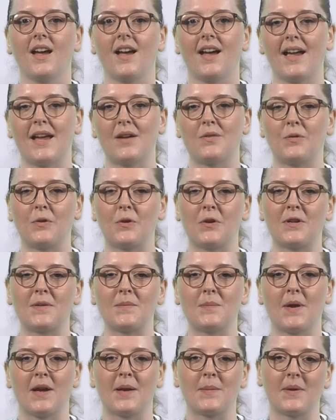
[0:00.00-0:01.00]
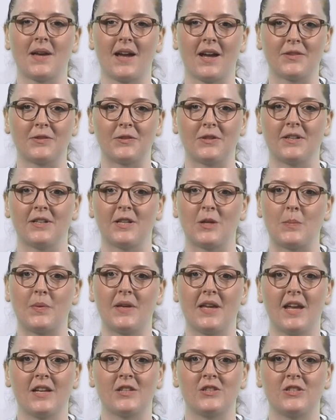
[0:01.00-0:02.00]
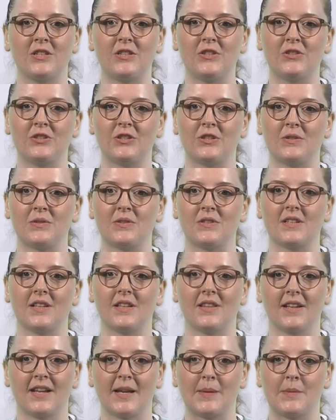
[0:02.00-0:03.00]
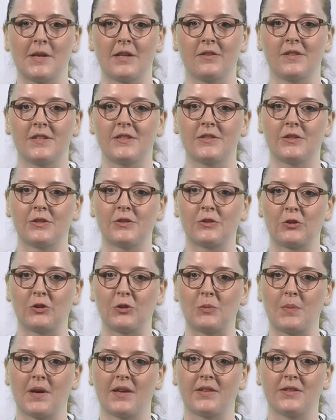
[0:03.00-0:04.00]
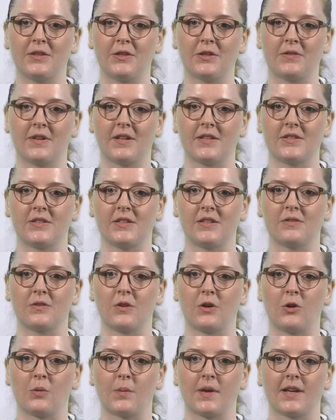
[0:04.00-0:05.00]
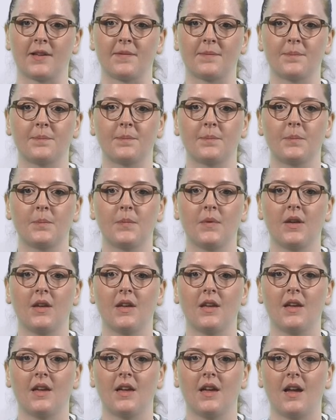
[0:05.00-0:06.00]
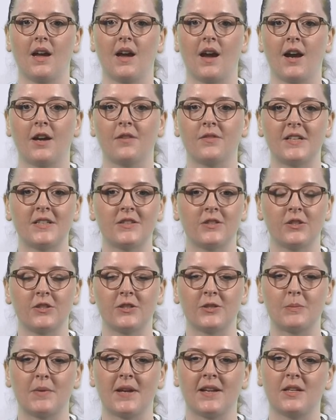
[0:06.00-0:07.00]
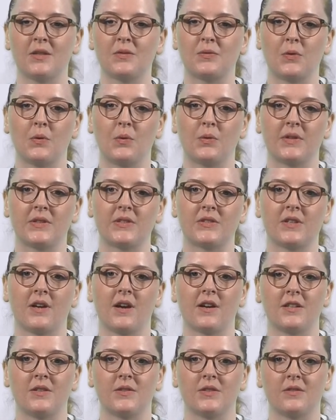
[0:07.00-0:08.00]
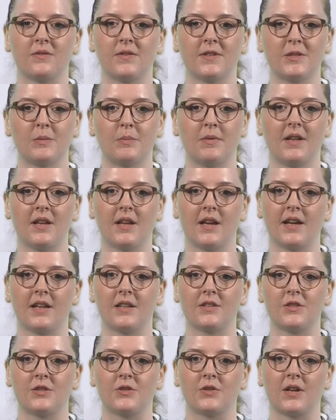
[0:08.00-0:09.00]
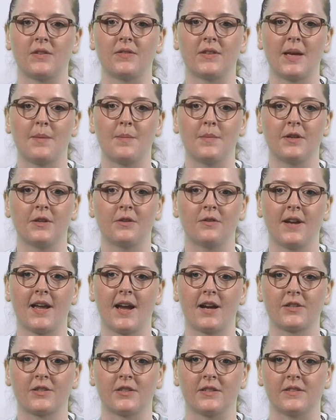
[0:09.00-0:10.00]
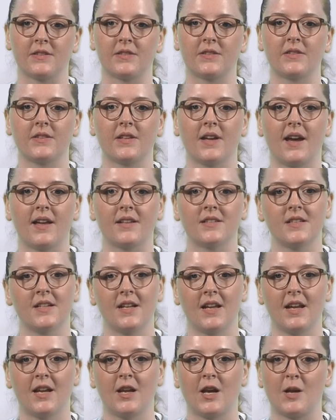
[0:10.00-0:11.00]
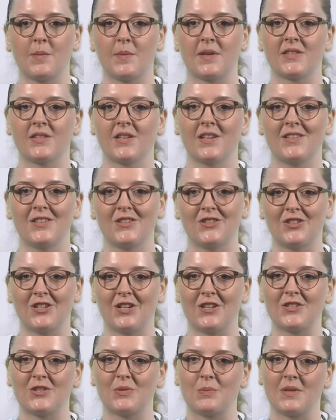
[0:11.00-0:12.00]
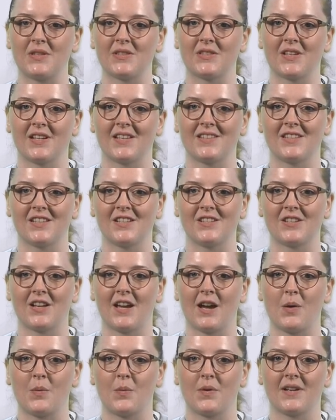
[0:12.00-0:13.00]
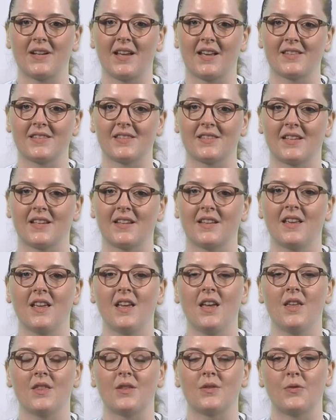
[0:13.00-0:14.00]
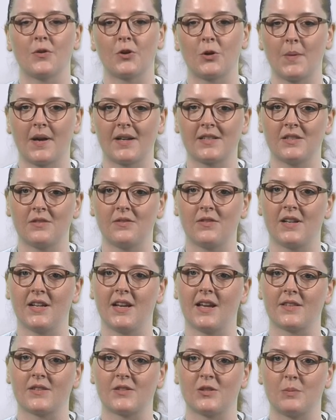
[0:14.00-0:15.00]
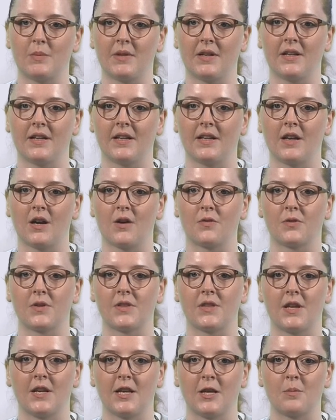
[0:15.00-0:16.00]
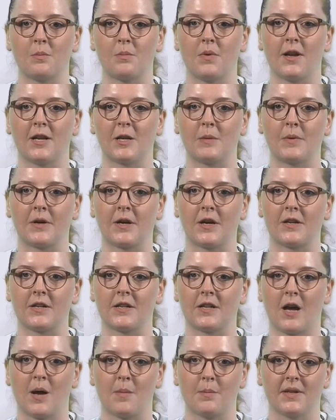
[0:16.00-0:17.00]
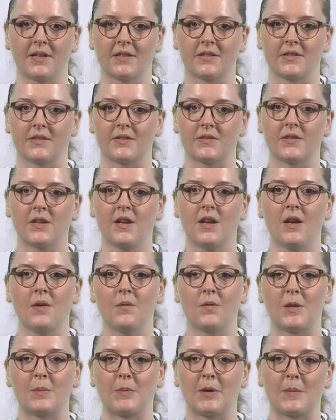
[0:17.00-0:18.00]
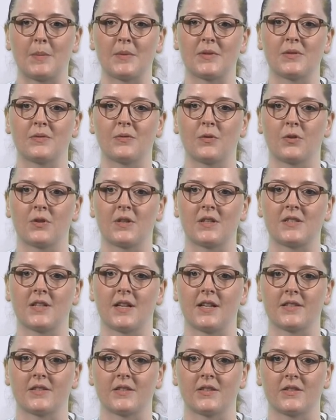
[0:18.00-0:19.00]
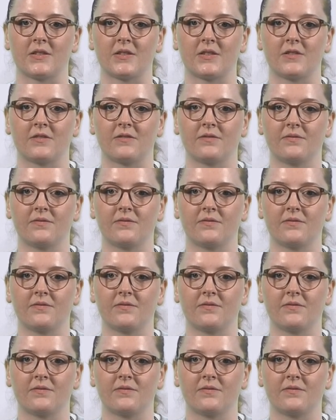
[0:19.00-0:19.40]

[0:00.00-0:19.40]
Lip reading: Hi everyone, I'm Kathryn, a PhD student in the Chemlight Research Group at the University of Galway. Our research is mainly focused on using visible light to drive chemical reactions, and today I'm excited to share some insights into how we're enhancing the photoactivity and stability of ruthenium-polypyridyl complexes for the purpose of photocatalysis.